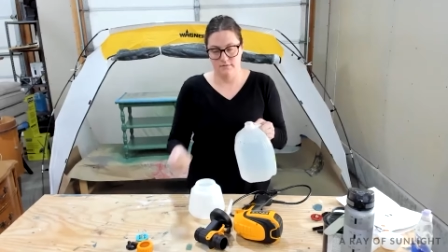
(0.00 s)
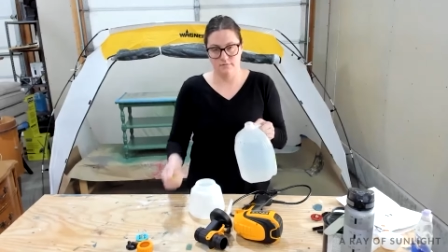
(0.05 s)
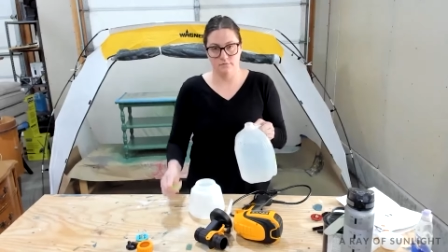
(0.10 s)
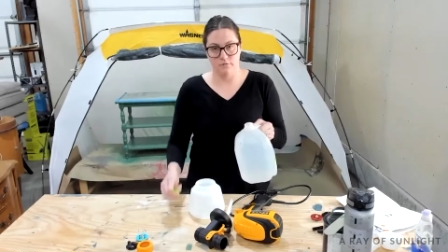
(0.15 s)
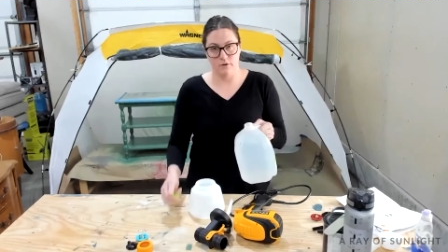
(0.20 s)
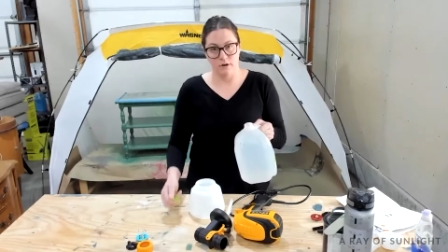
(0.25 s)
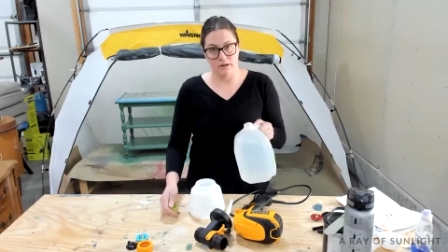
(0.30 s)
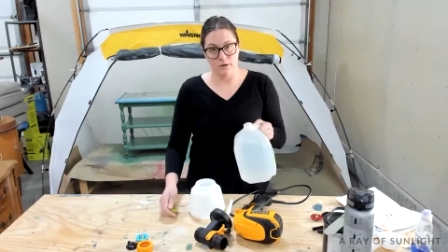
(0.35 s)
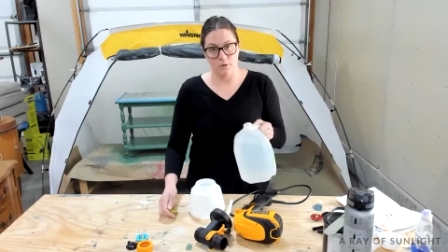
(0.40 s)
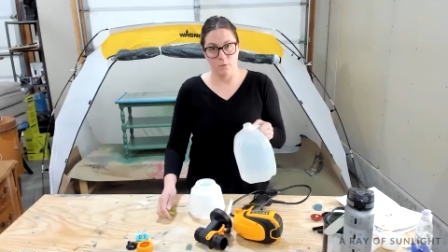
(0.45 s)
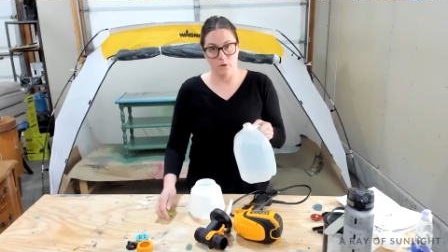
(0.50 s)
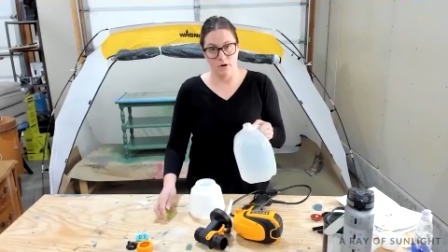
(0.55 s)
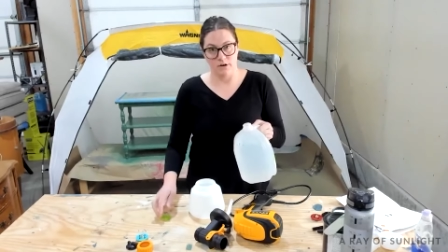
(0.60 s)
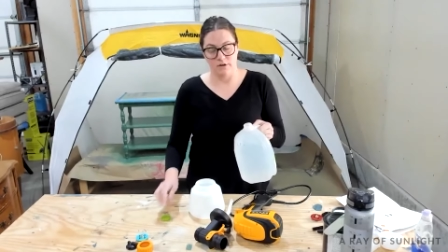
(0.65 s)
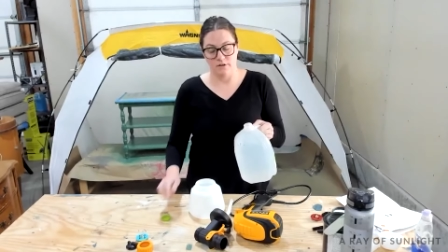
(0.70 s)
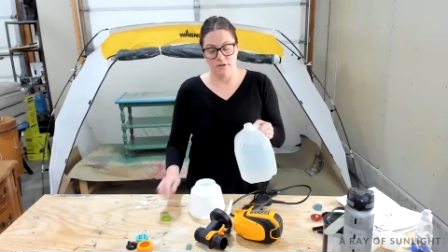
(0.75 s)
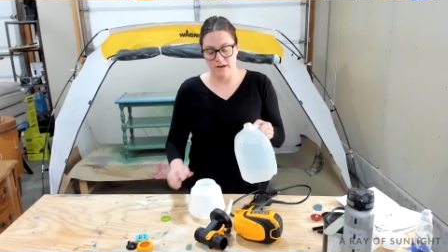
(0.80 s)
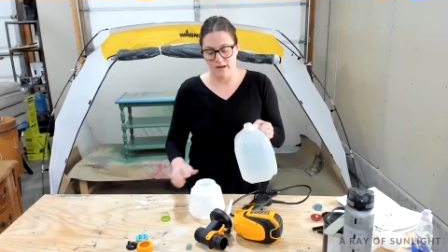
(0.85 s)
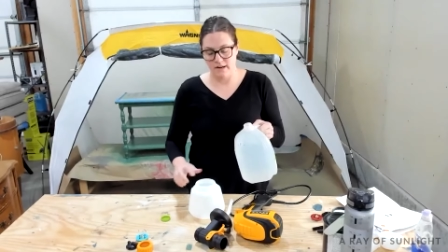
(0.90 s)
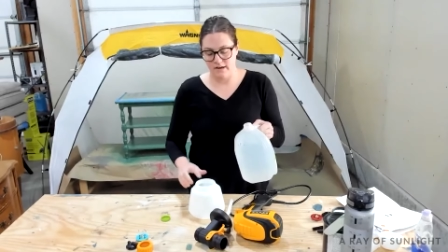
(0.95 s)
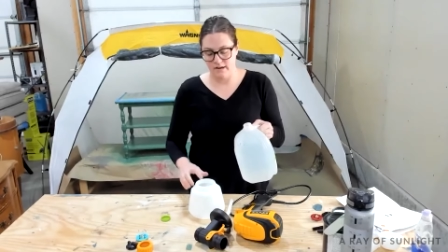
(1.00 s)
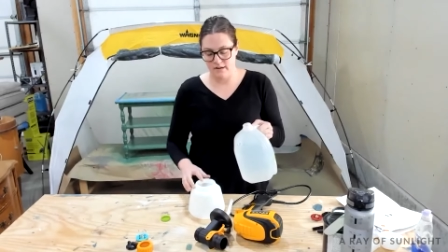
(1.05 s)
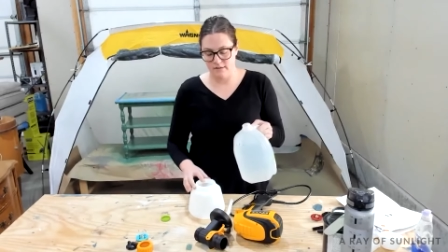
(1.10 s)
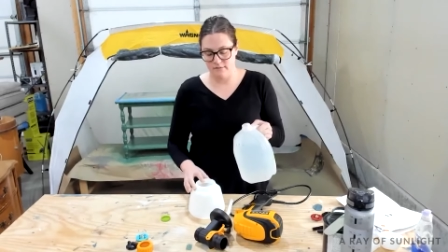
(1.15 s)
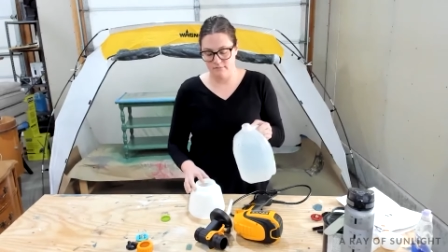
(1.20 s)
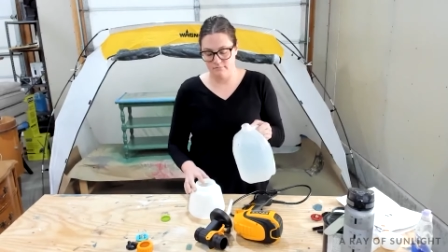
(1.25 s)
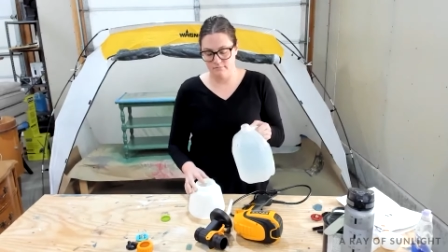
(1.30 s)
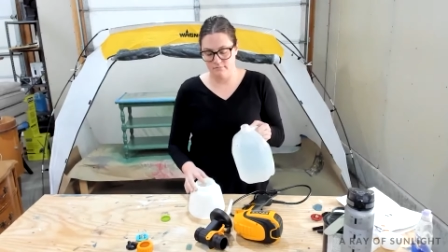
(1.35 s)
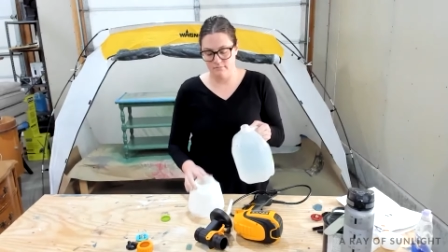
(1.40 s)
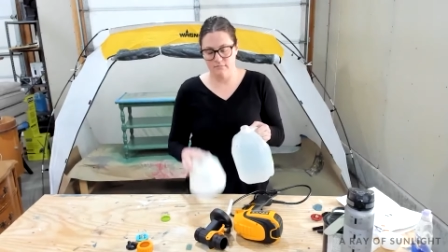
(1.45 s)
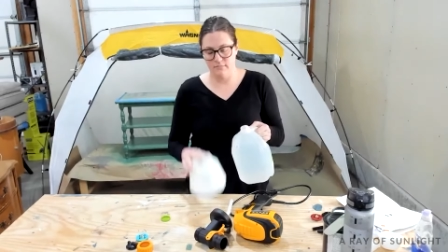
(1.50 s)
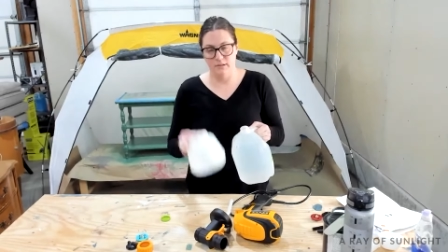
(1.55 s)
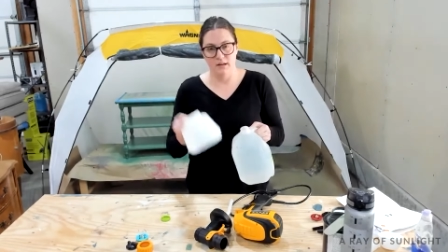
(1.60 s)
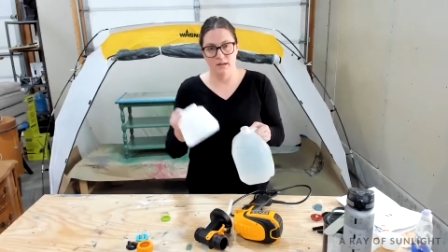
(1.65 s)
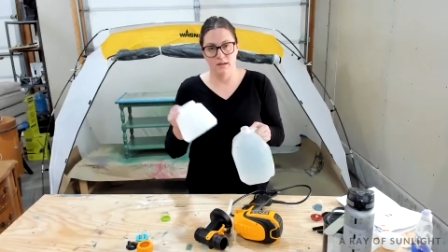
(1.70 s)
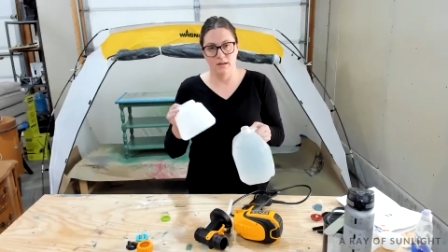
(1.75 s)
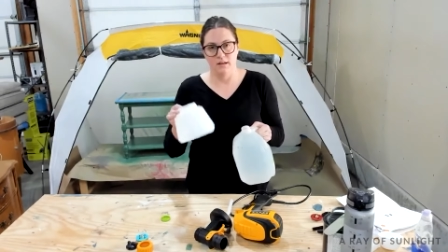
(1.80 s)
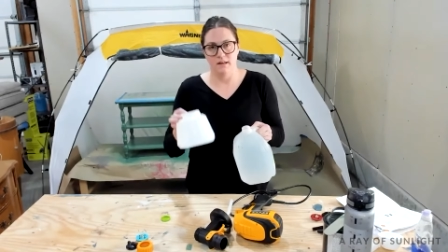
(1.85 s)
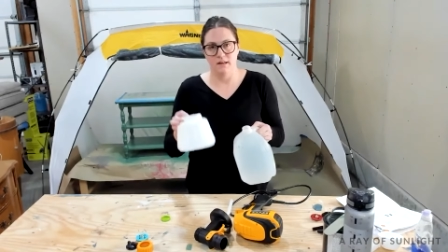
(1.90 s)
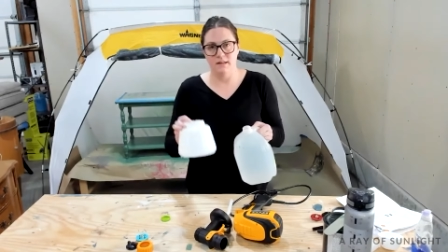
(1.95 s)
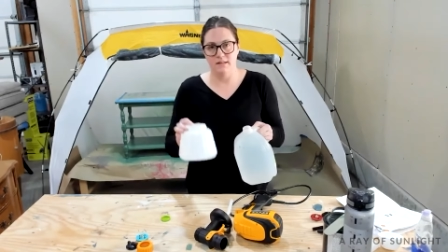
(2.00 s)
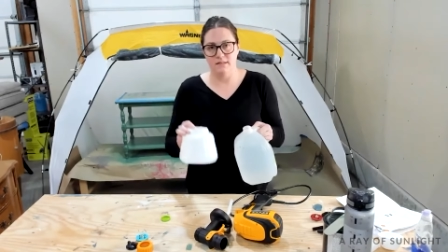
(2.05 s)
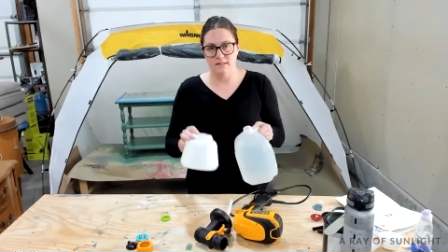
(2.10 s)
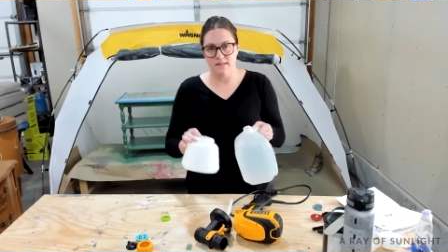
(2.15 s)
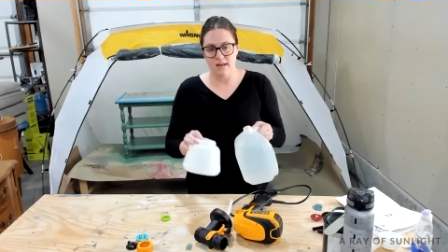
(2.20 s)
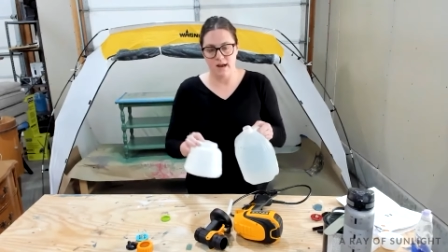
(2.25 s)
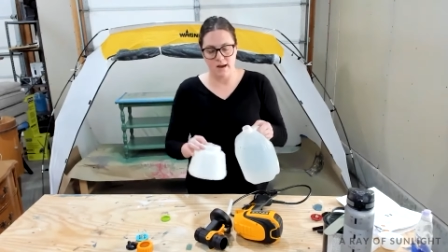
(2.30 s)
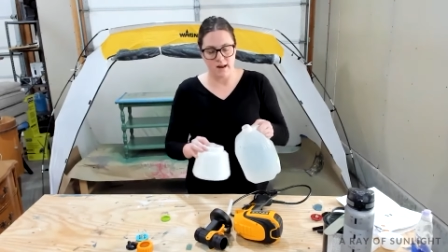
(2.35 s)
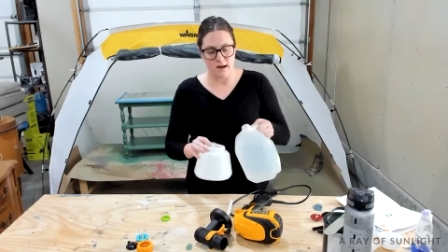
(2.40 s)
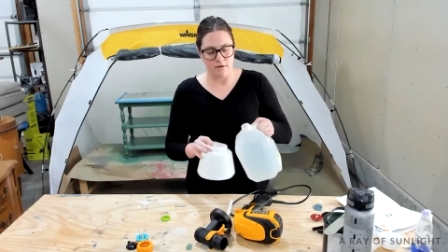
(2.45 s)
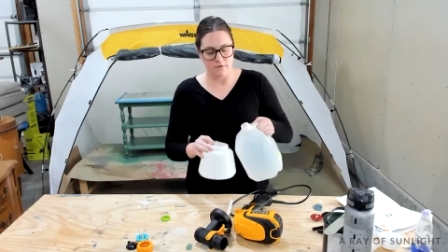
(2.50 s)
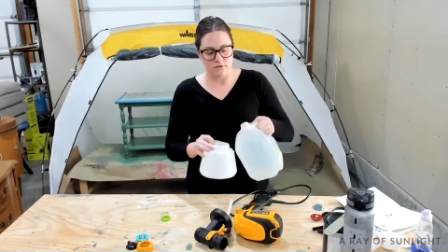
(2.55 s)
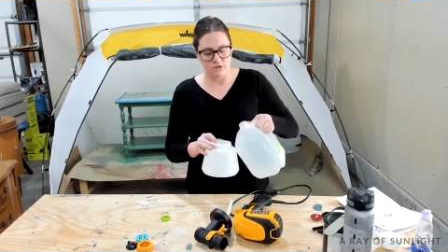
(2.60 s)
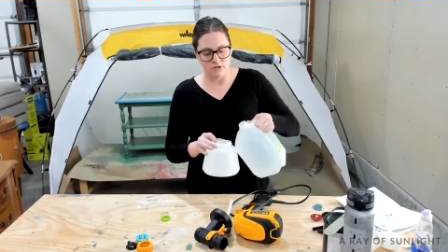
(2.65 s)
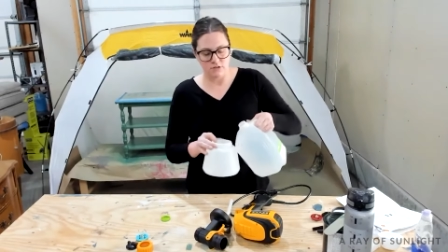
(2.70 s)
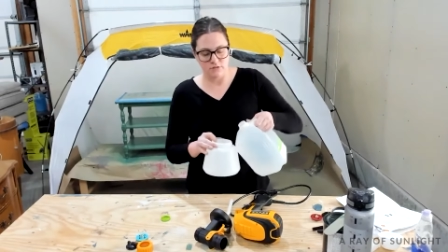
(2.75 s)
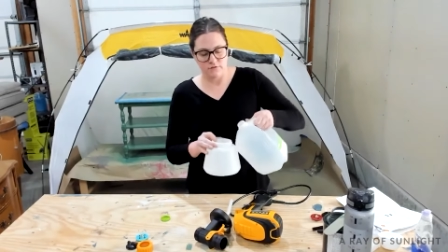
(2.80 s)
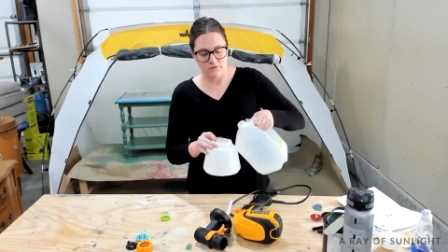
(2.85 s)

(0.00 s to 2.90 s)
running water right here. Inside, I would just